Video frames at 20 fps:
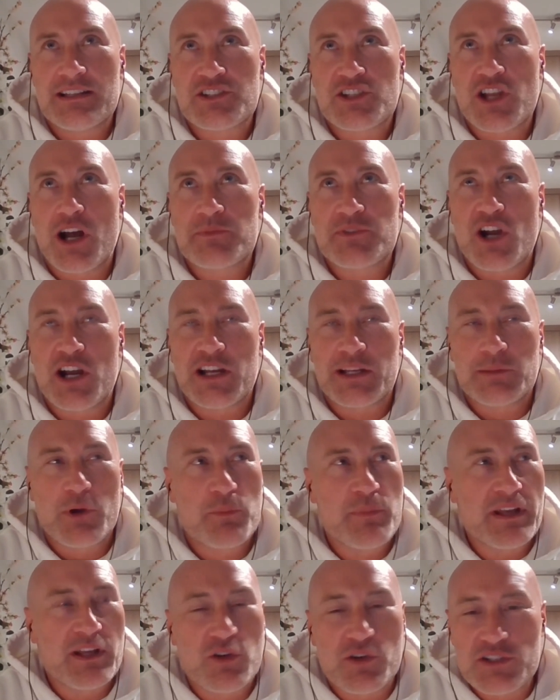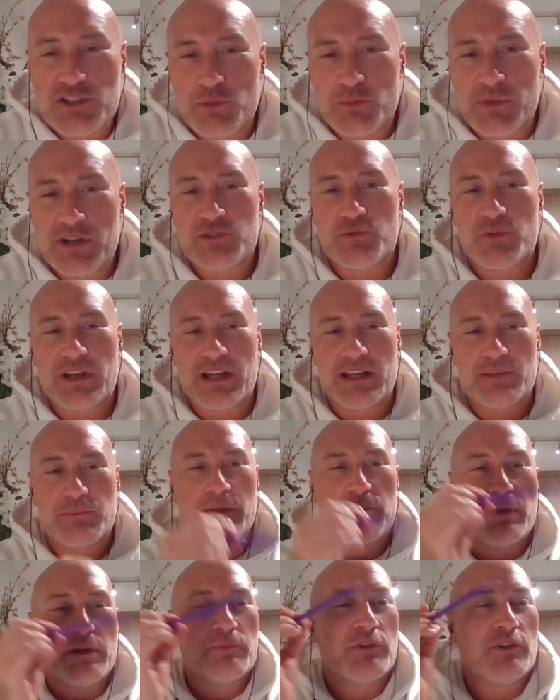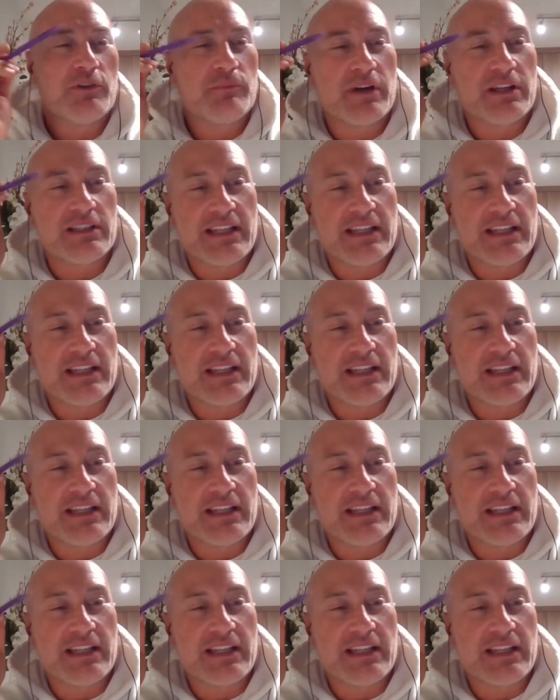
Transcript: stop talking about Bitcoin so much when I meet people.